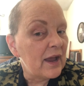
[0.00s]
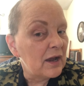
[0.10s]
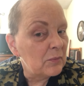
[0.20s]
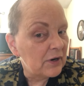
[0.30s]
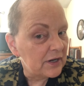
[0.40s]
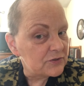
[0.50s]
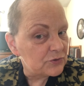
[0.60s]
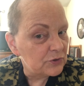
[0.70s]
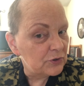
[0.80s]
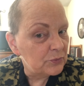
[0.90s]
eyebrows
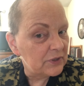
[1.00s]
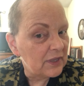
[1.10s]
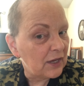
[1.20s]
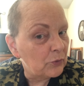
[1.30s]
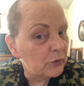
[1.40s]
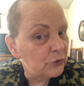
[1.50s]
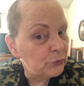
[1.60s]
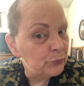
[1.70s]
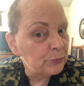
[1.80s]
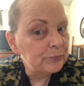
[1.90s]
grew when they
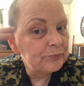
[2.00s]
grew.